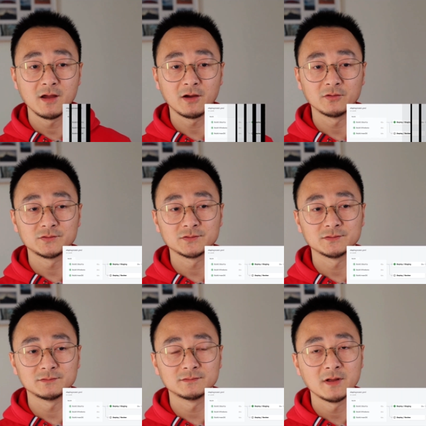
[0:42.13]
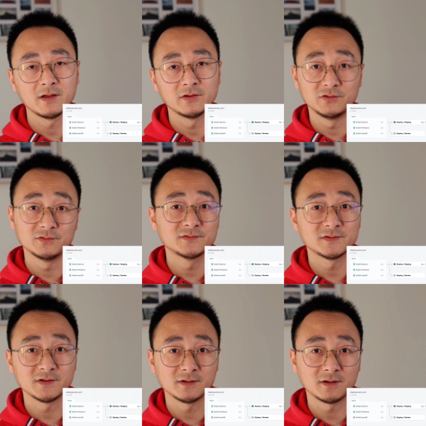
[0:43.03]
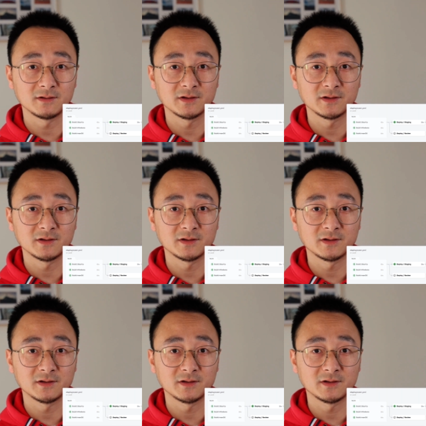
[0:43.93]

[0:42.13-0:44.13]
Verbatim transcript: how to use the uh,